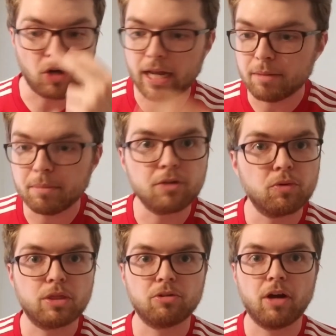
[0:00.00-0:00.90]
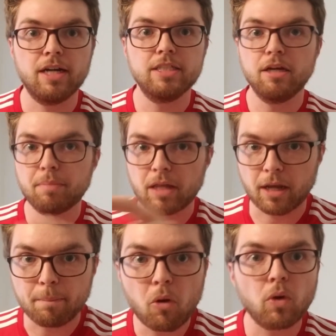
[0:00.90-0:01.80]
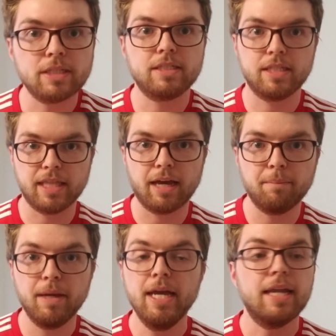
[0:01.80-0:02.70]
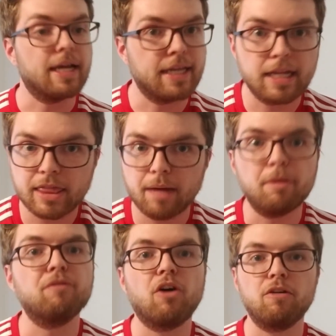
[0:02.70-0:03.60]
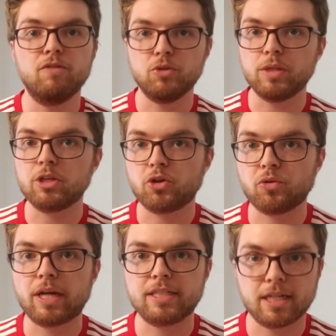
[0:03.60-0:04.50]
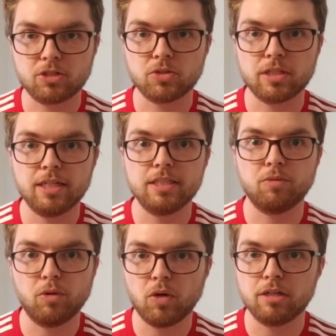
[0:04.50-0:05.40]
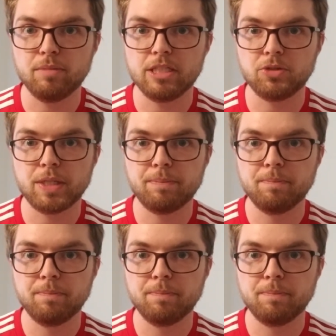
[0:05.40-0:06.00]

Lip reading: anybody with their eyes up, and I point to them and I get them involved doing the correct exercise that we want to be doing.